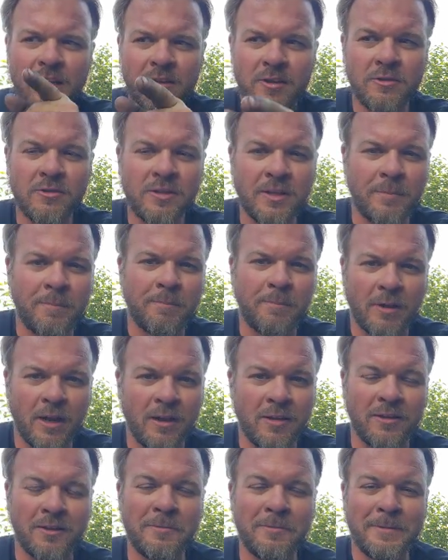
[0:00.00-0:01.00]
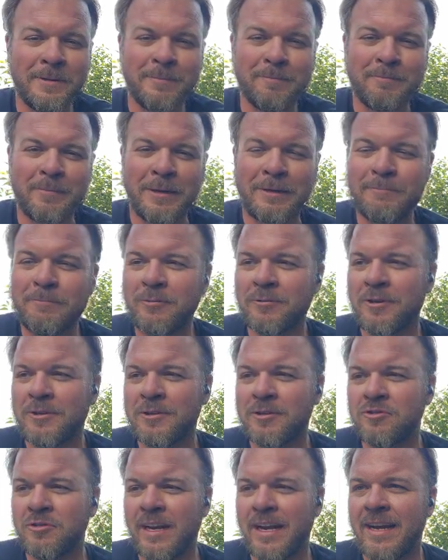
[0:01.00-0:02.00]
There's an aluminum bumper on
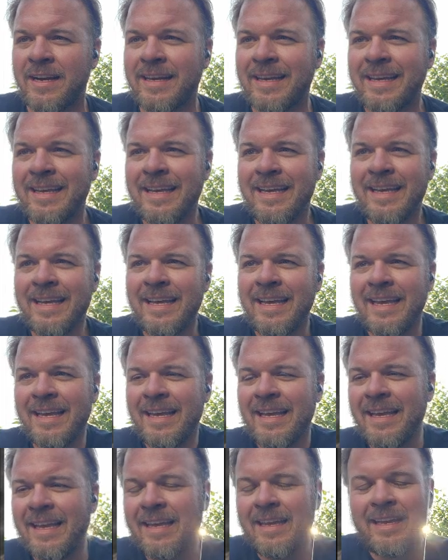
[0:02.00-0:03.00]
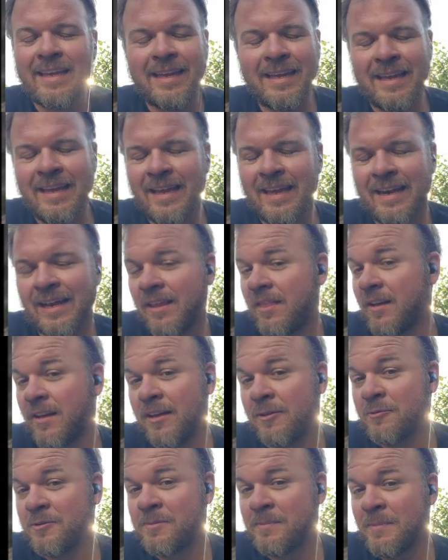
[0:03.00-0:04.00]
the track. And I
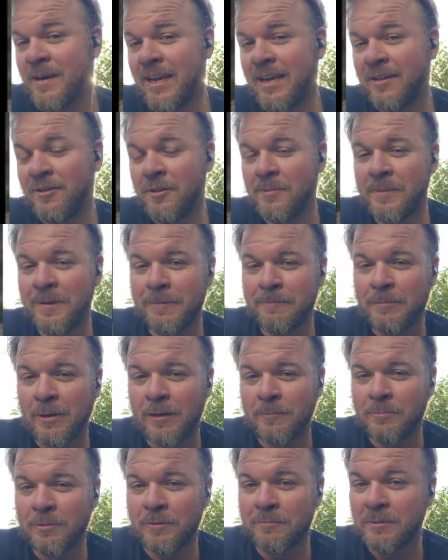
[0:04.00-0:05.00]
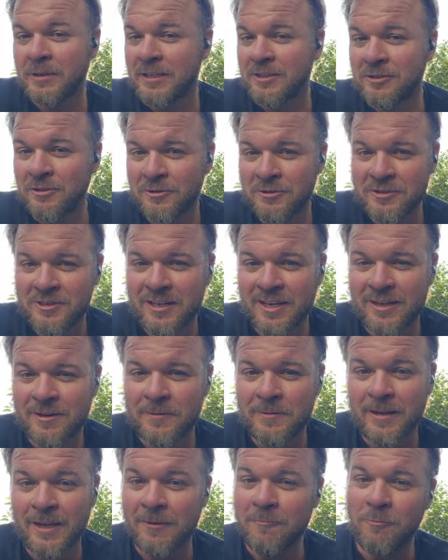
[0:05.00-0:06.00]
thought it was my aluminum bumper, but it turns out
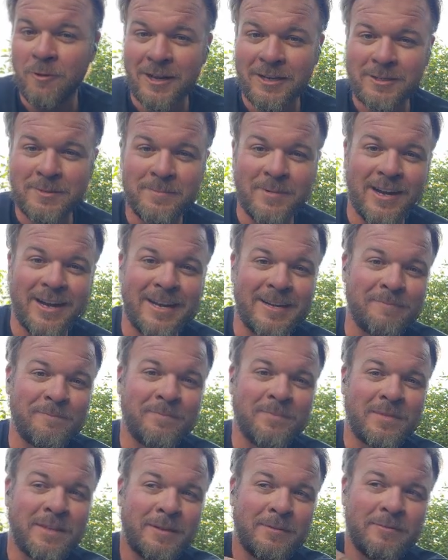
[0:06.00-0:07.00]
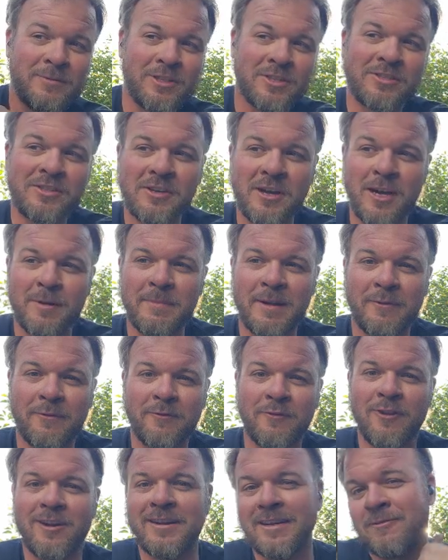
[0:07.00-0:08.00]
it was mine, just not my
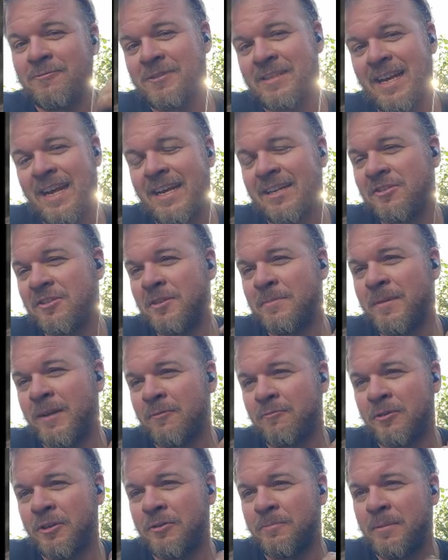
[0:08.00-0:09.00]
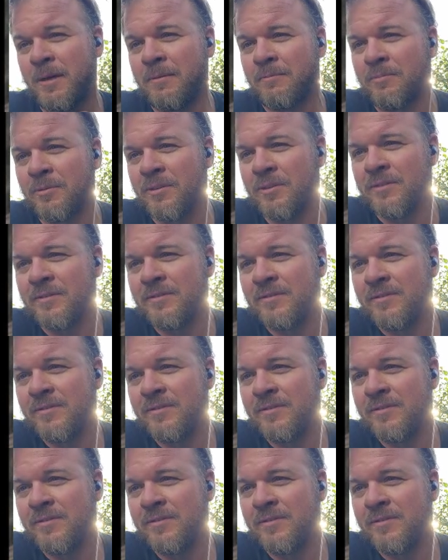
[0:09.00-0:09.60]
front. It was actually my rear bumper.